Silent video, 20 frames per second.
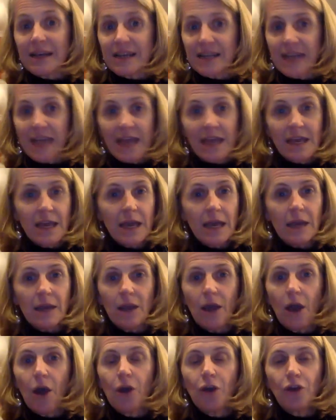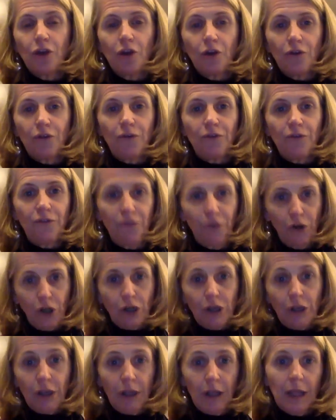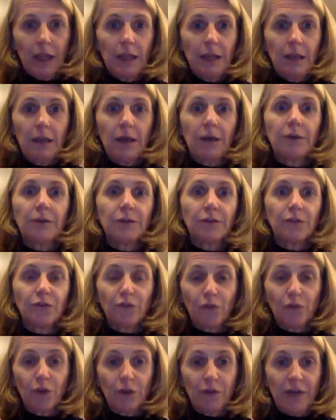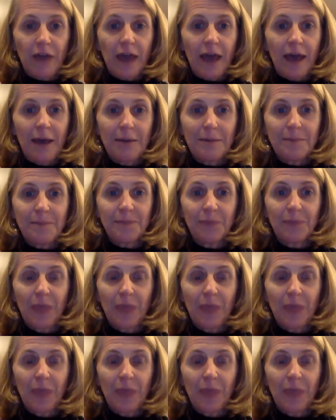Take in your full lungs full of air